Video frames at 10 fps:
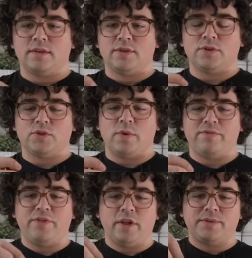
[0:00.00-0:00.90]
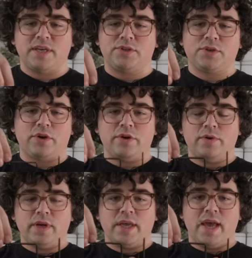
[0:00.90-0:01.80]
So it's one Phillips head
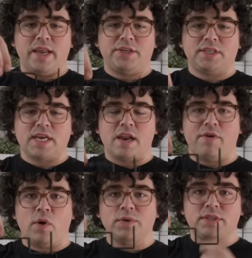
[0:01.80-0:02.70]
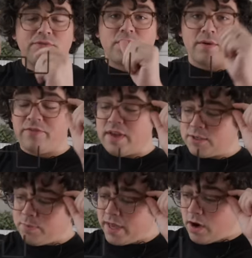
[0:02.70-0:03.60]
screw, and it just kind of holds the front
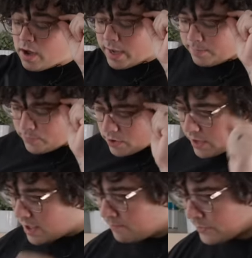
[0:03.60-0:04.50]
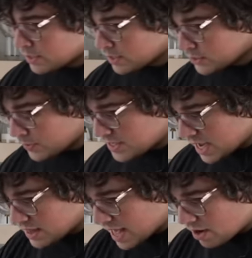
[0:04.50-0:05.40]
faceplate on, okay? So we
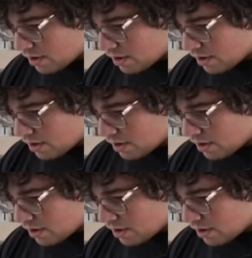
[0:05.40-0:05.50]
take that